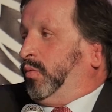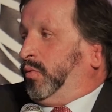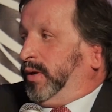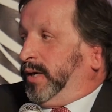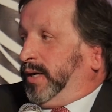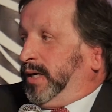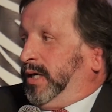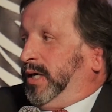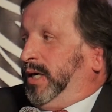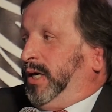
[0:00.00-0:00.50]
will
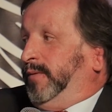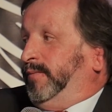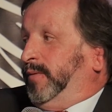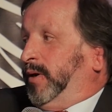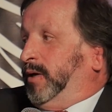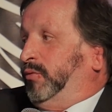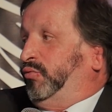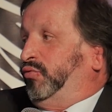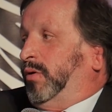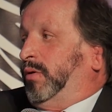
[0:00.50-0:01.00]
have
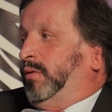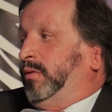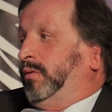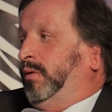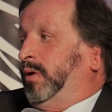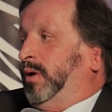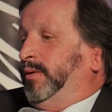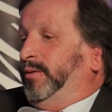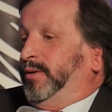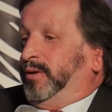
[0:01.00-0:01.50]
a role
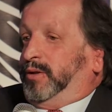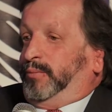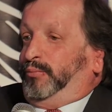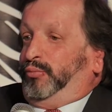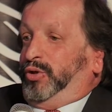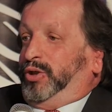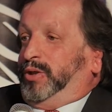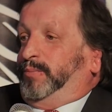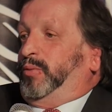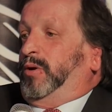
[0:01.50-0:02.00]
that the
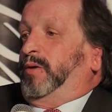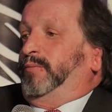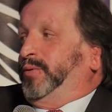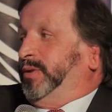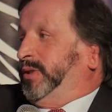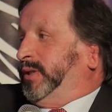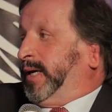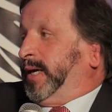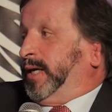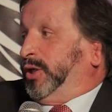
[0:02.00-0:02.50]
principal
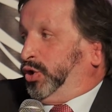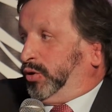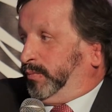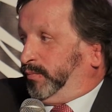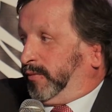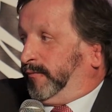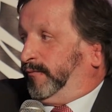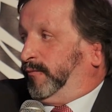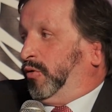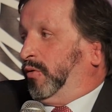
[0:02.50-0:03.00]
officer has to
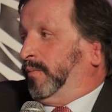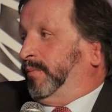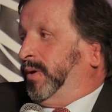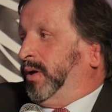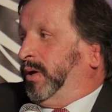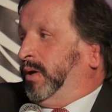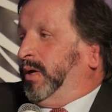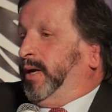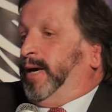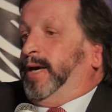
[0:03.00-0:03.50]
perform,
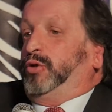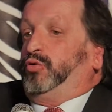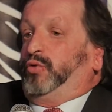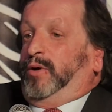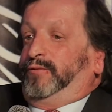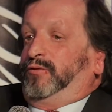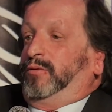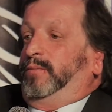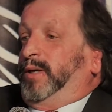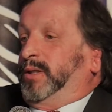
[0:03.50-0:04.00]
and you
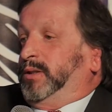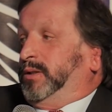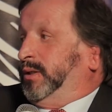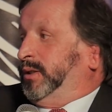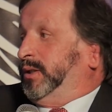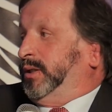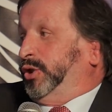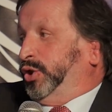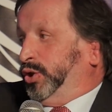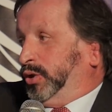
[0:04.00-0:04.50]
have to make
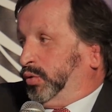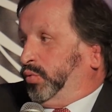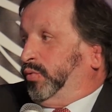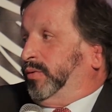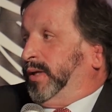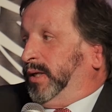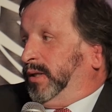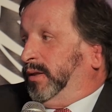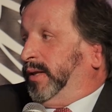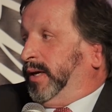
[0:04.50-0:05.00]
decisions
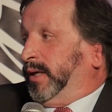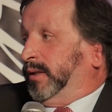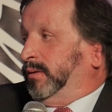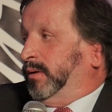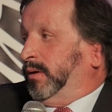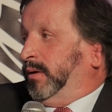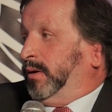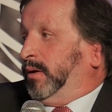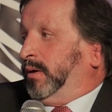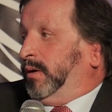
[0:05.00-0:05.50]
within that.
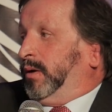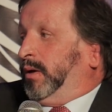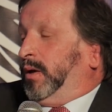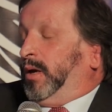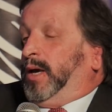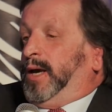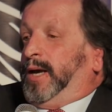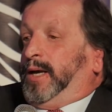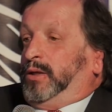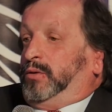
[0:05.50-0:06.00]

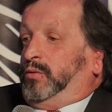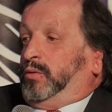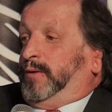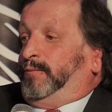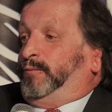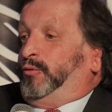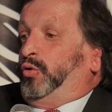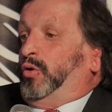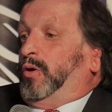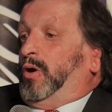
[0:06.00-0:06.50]
Okay. And
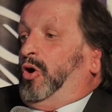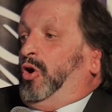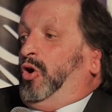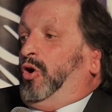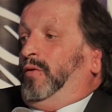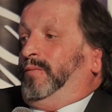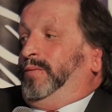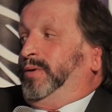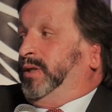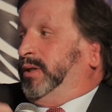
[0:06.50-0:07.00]
if you
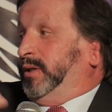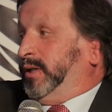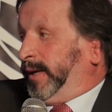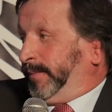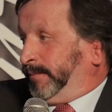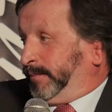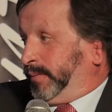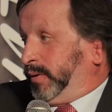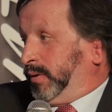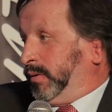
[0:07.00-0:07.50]

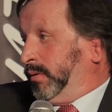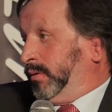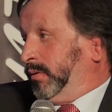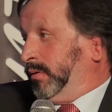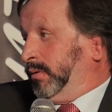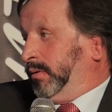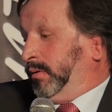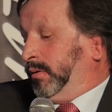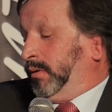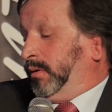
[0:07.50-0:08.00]
overstep
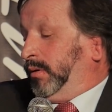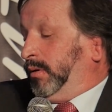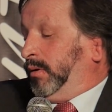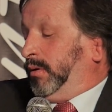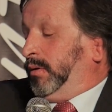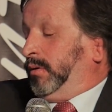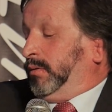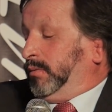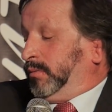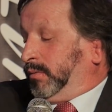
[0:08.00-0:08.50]

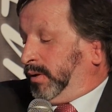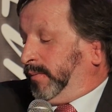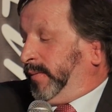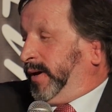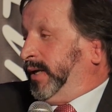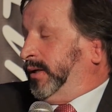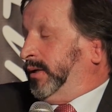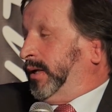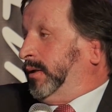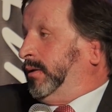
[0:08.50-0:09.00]
the
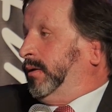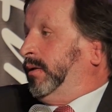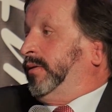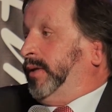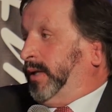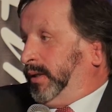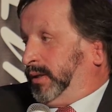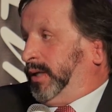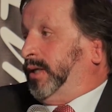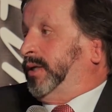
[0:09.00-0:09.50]
mandate,
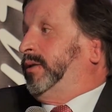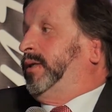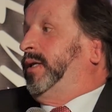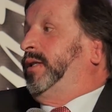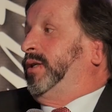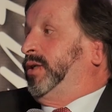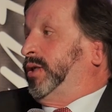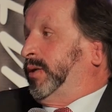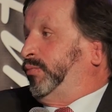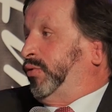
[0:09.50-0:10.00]
then yes,
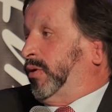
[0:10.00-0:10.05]
then there's a